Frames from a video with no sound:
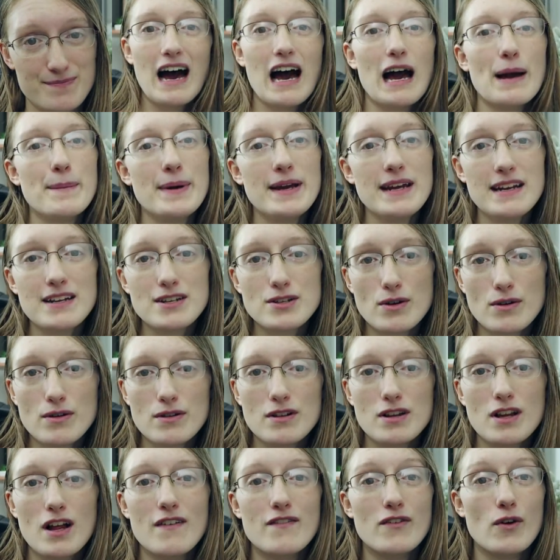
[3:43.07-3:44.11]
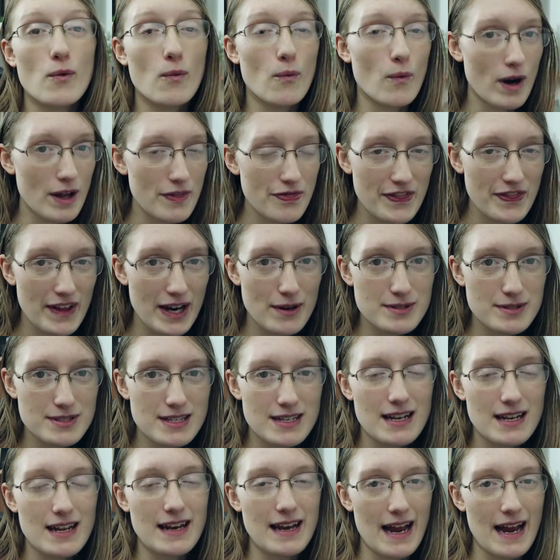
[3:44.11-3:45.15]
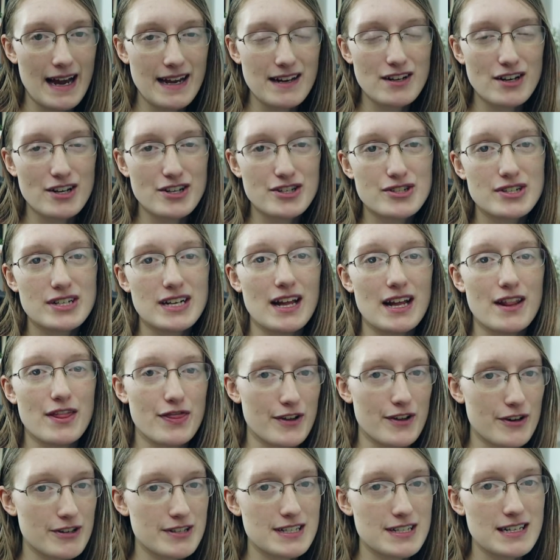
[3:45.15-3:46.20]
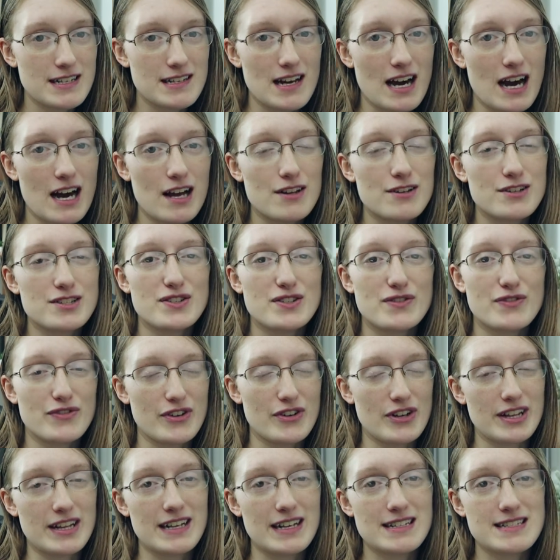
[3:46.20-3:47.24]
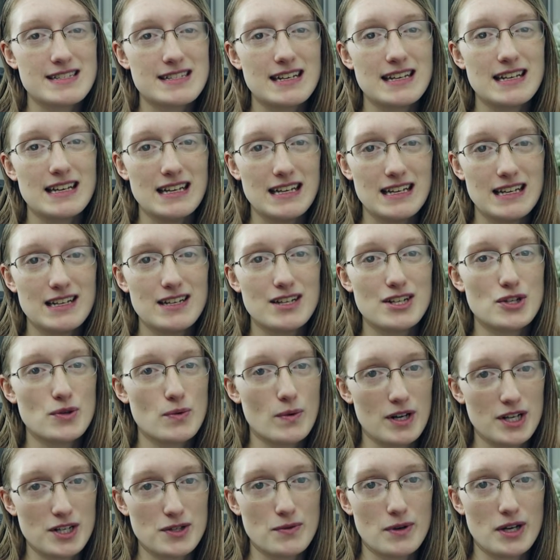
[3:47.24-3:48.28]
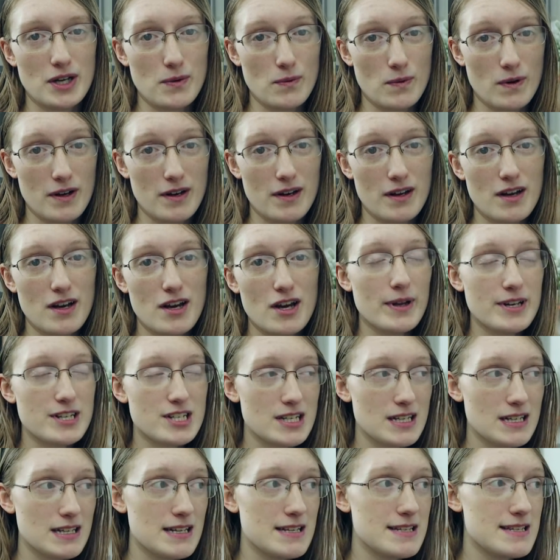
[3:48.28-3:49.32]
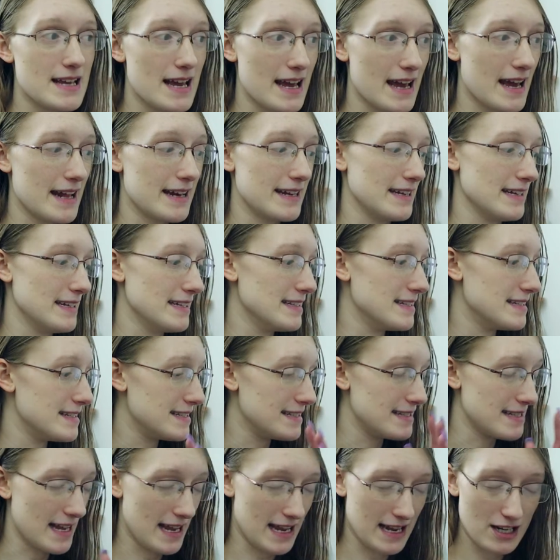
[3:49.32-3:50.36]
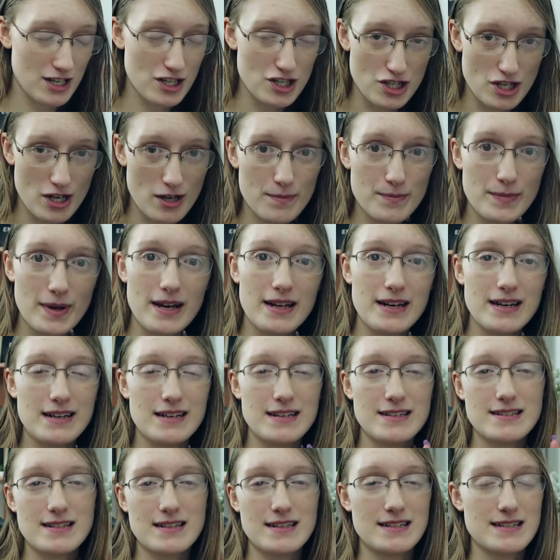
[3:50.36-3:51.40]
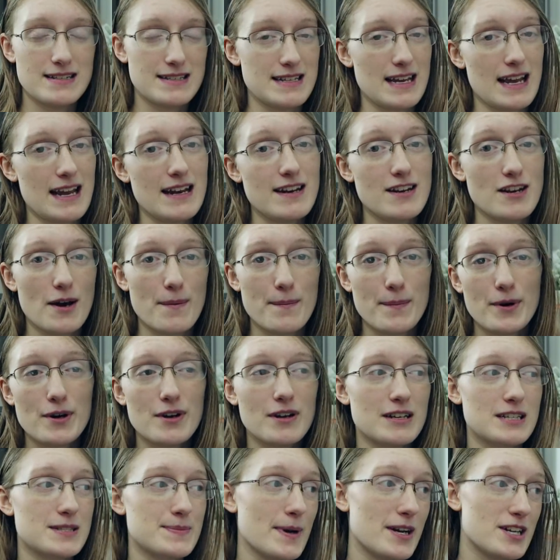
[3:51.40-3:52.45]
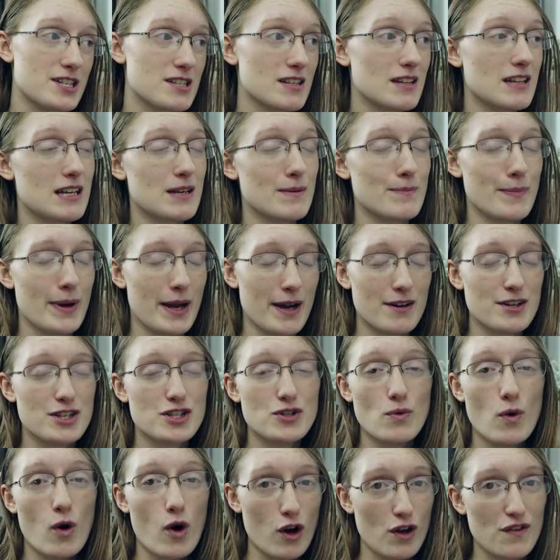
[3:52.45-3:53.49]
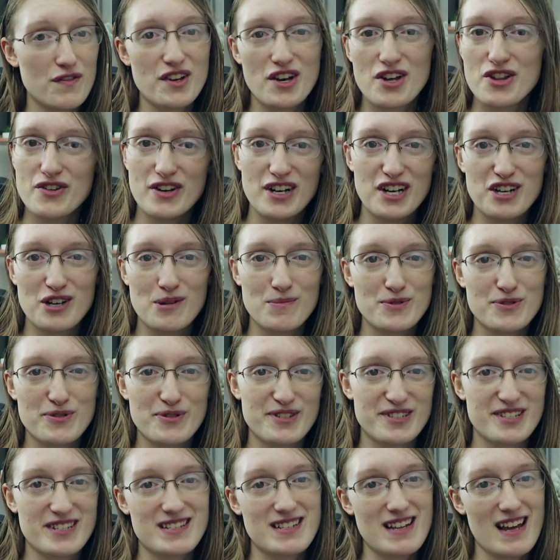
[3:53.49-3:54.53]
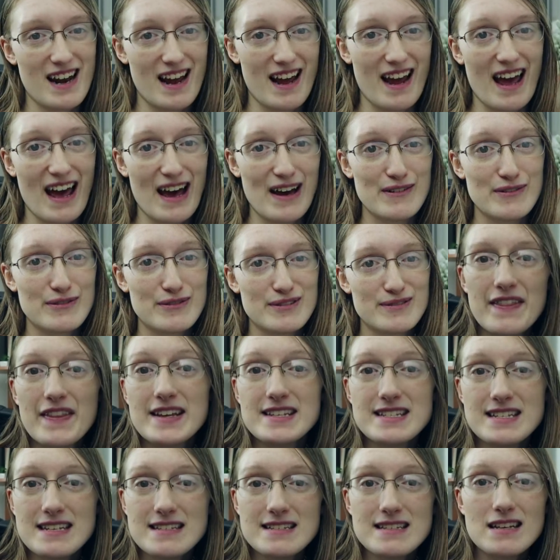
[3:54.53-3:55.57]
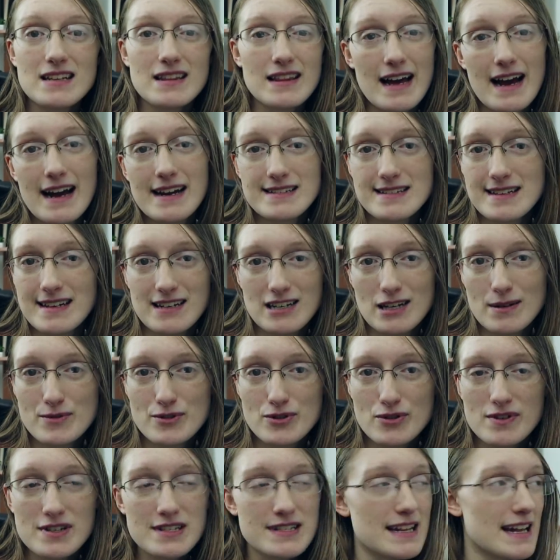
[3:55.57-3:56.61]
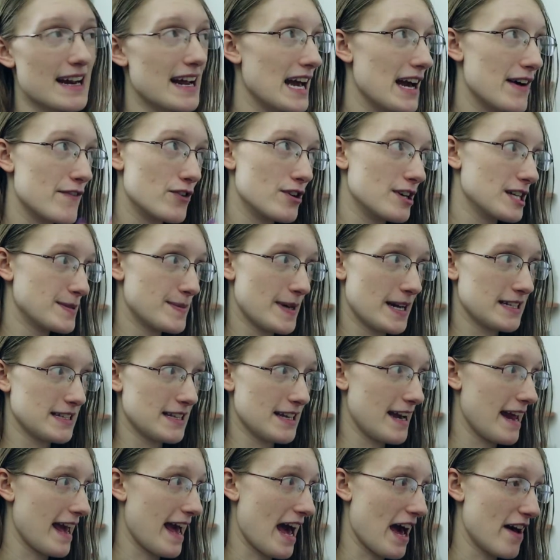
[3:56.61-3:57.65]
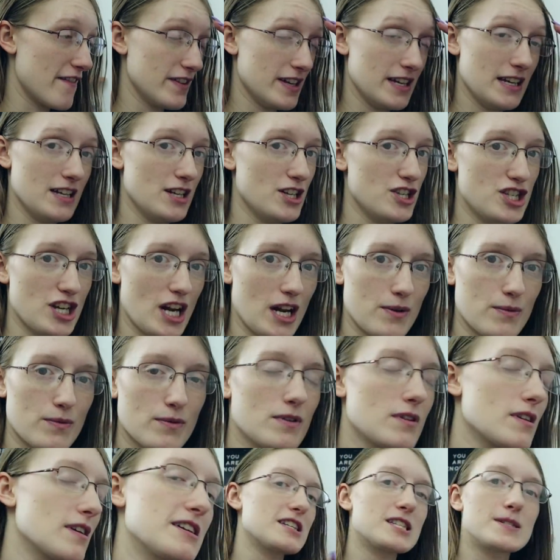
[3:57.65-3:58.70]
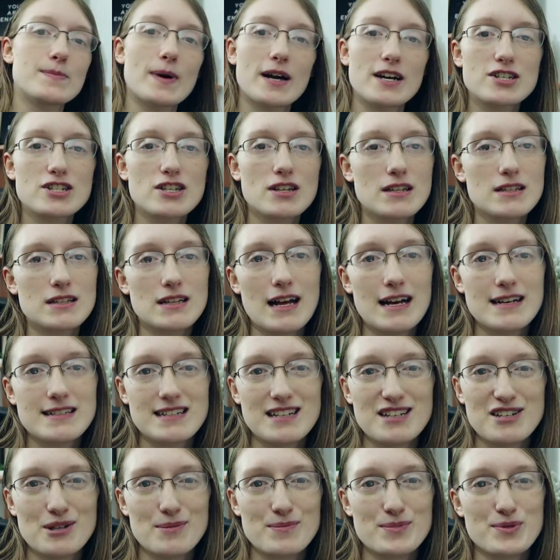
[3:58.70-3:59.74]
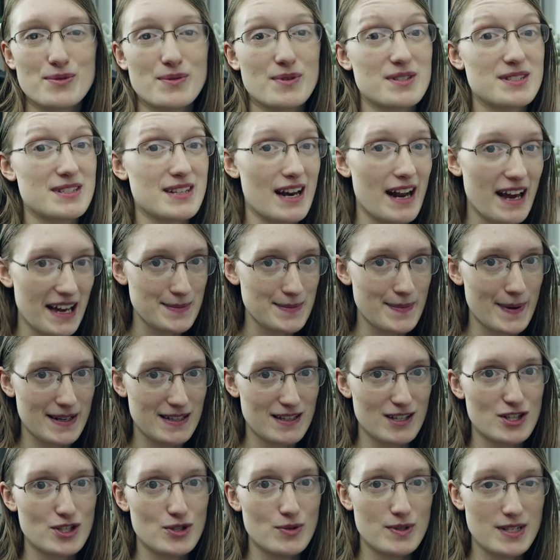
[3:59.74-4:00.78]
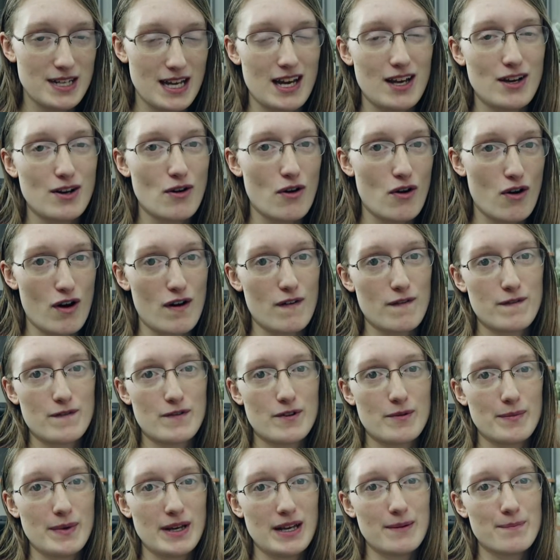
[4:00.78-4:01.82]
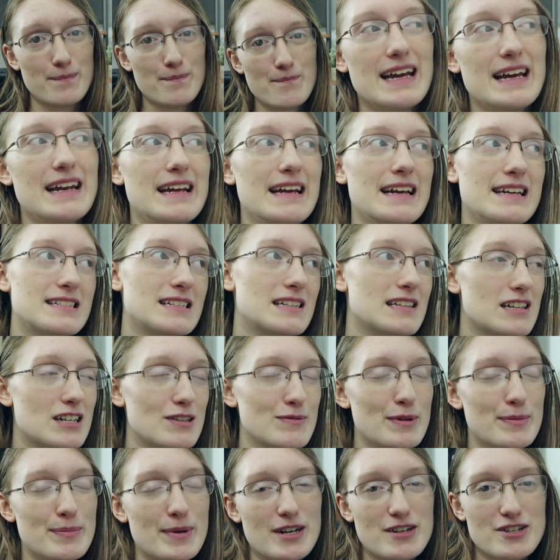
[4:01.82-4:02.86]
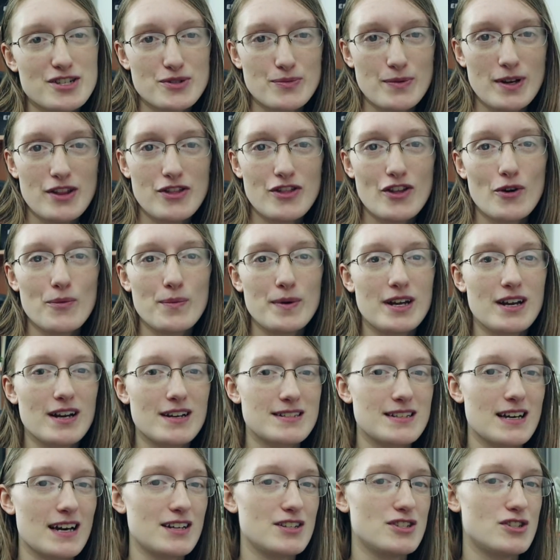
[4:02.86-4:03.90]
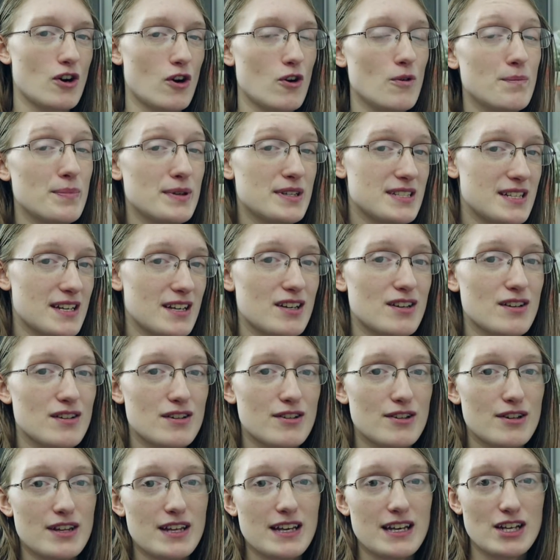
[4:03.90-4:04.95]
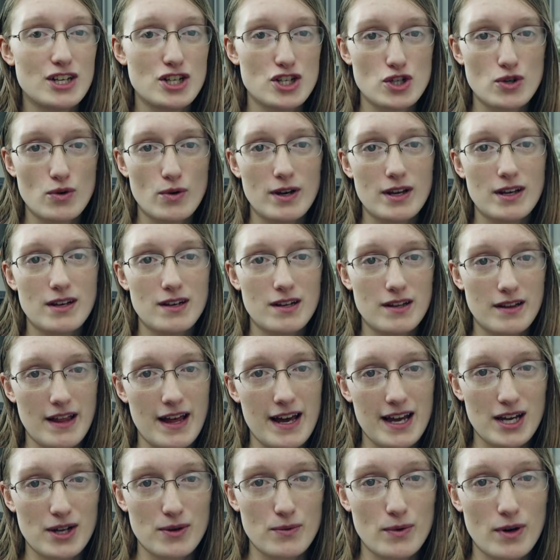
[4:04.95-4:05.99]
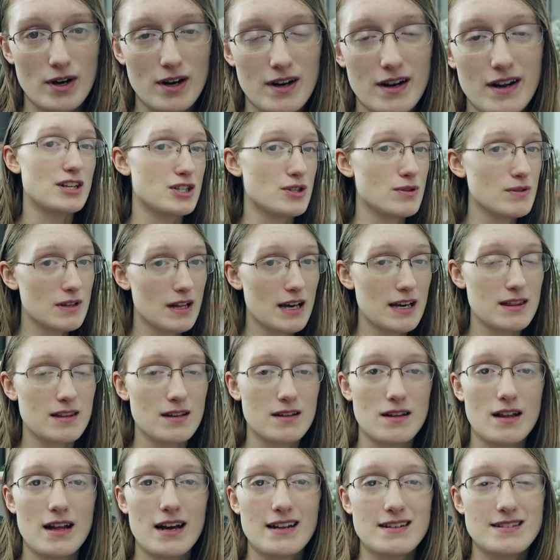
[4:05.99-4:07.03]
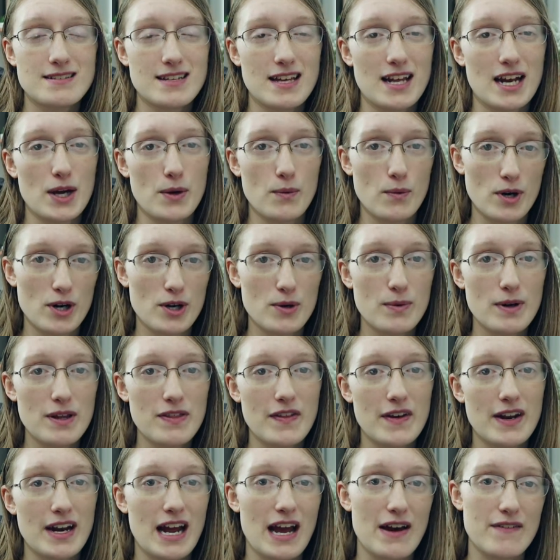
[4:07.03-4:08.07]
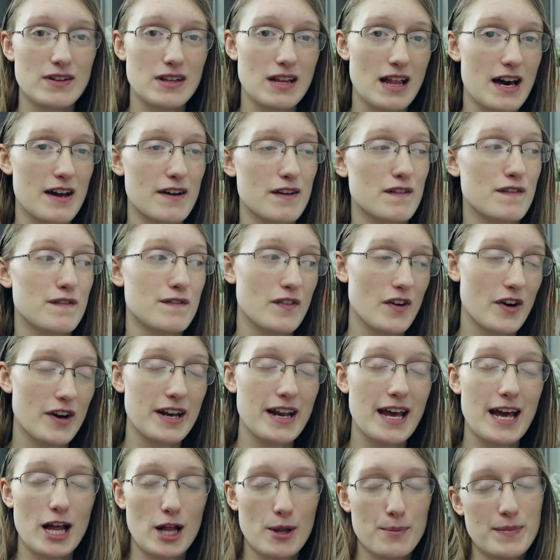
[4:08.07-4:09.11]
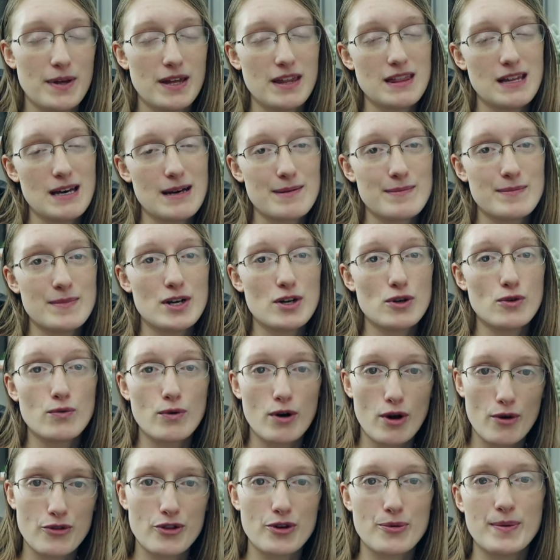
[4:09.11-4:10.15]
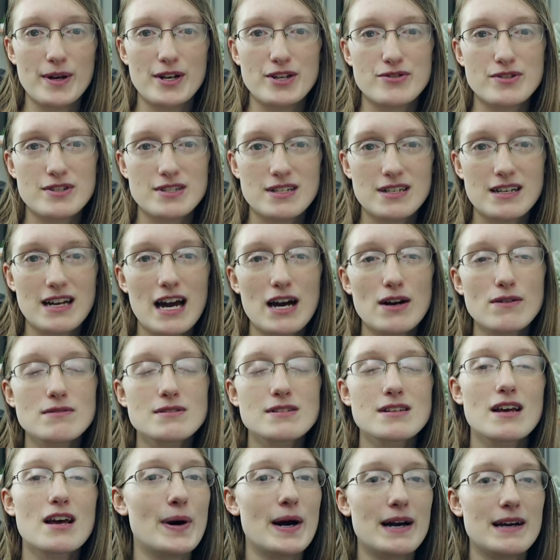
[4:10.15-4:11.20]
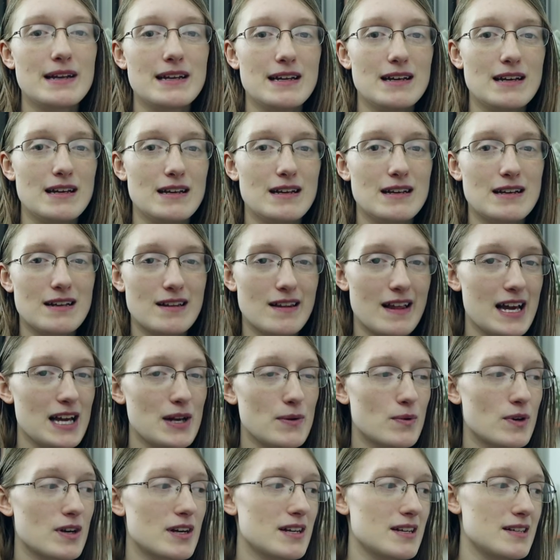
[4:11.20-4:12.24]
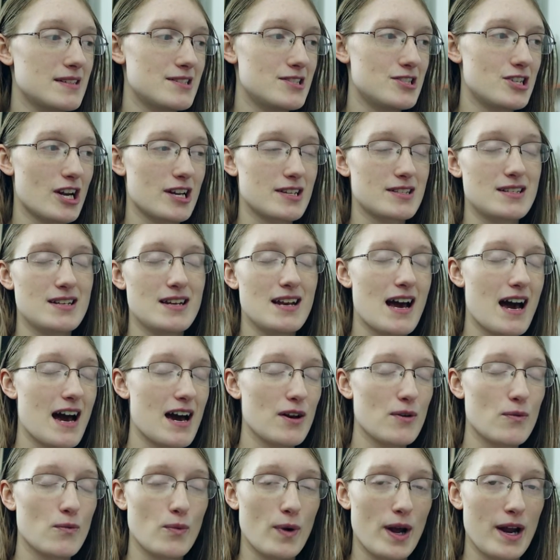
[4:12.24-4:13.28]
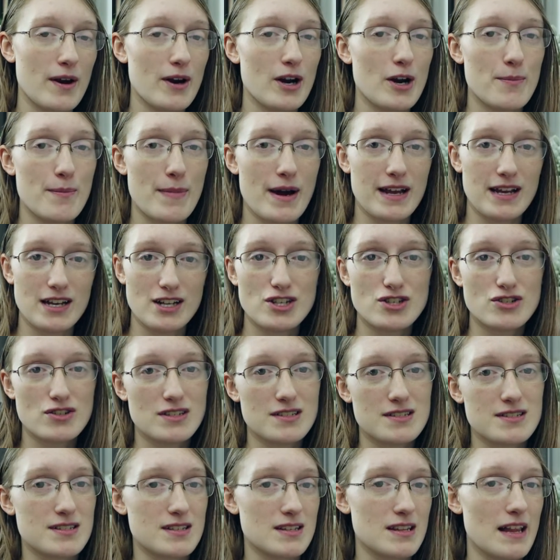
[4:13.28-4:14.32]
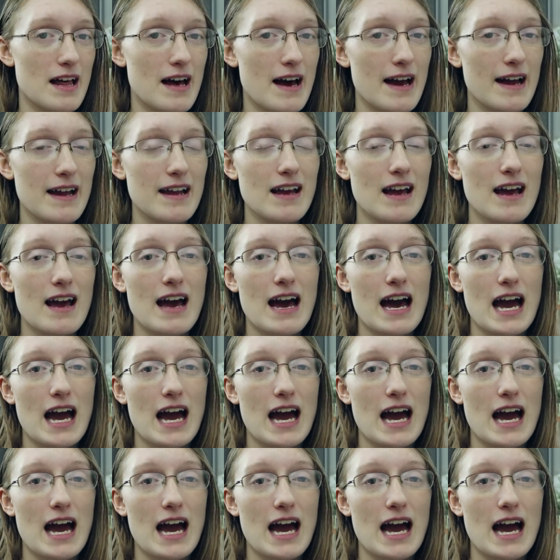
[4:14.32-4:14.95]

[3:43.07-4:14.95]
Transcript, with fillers: I made a total of $1,913 freelancing in 2021, which is an insane jump and it is an insane number, especially compared to all the other income sources that I have. This is the last income source that I ever expected to have in general, especially the last income source expected to take off for me. It is a little bit bittersweet though because I don't particularly enjoy client work. I do like the clients that I work with and I have a lot of fun helping them grow their Pinterest accounts, but client work is just not where my interests lie.